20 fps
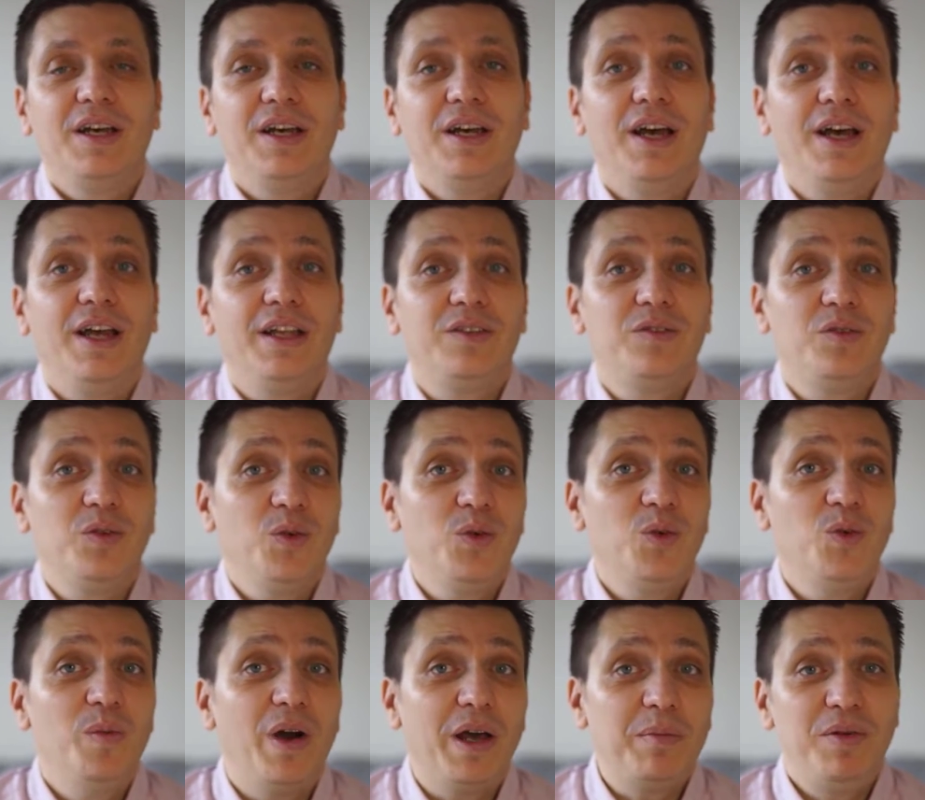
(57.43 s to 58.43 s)

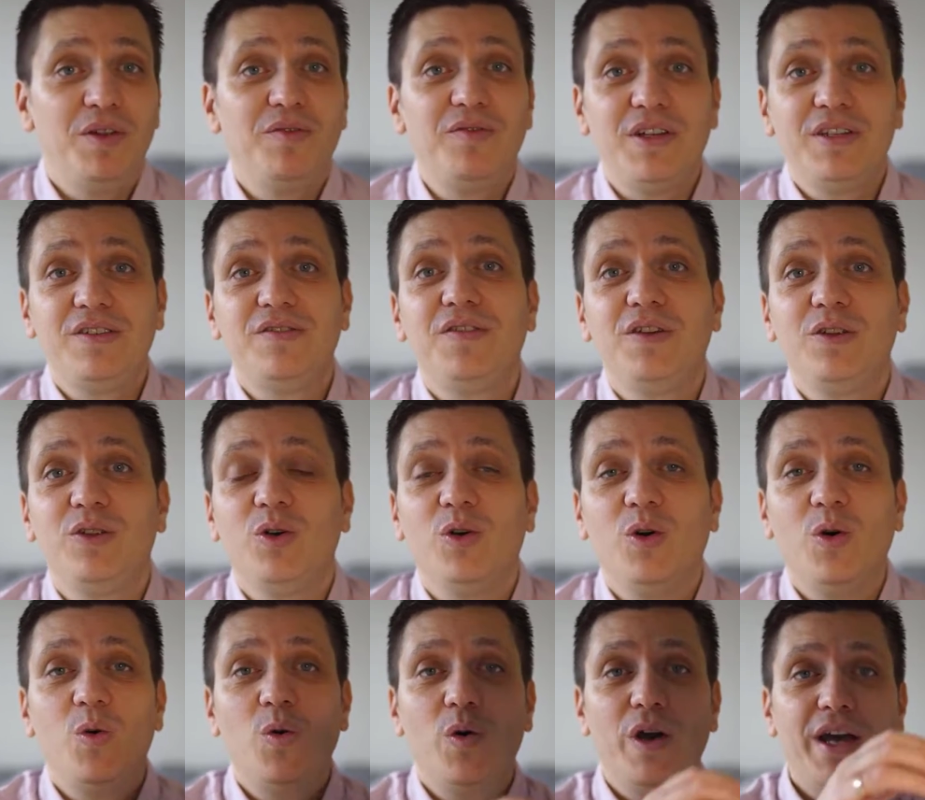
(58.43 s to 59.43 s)
to my previous
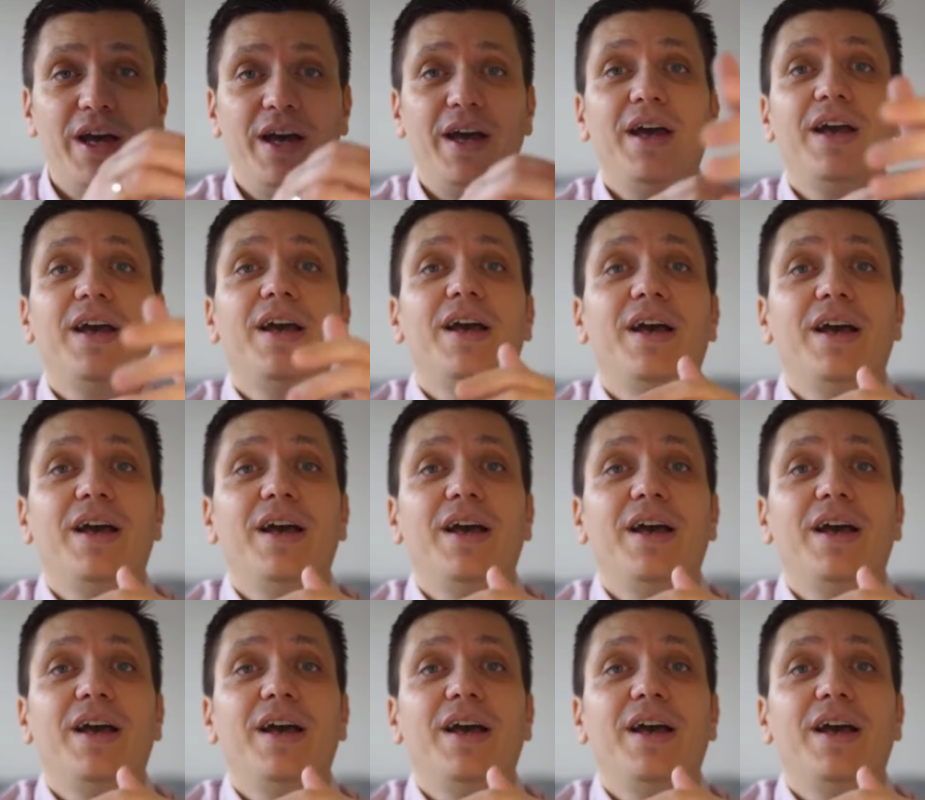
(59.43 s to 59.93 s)
video where